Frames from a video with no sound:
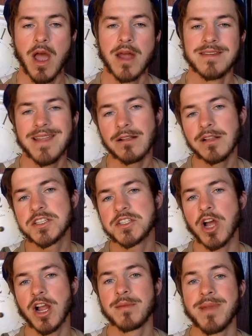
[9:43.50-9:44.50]
Now let's
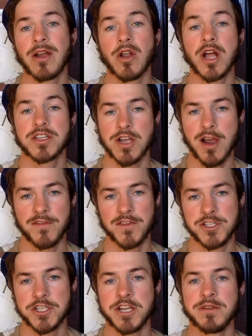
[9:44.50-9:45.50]
talk about
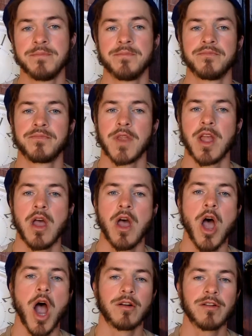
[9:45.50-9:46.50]
autophagy.
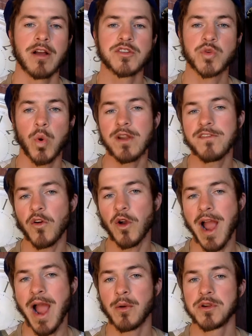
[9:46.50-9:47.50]
Around 24
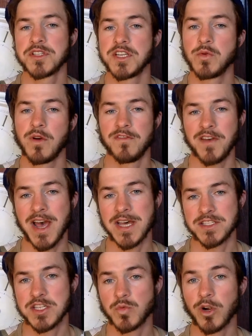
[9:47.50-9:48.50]
hours into a
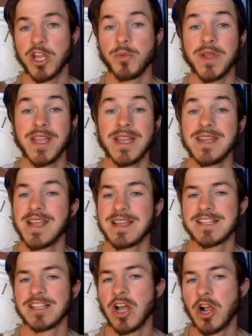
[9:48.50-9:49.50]
fast is where you begin to get
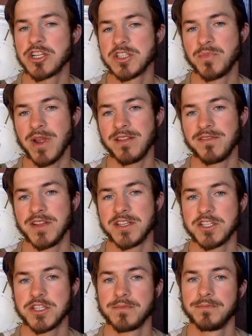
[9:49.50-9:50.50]
the largest
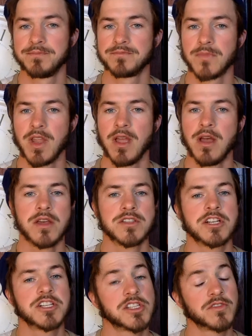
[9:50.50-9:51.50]
benefits,
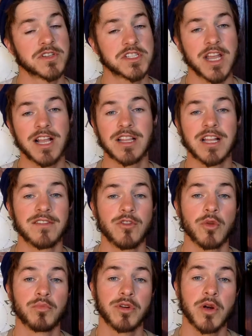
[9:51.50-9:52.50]
such as the recycling of
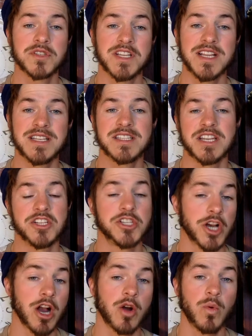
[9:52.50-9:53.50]
old proteins and
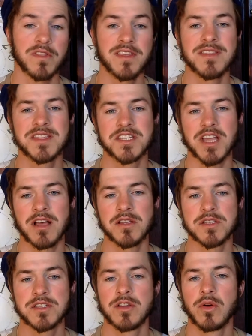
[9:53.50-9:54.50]
junk within the
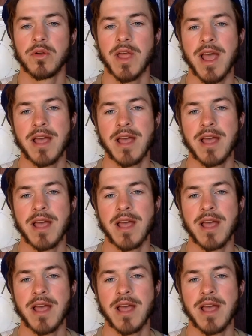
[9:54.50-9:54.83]
cells known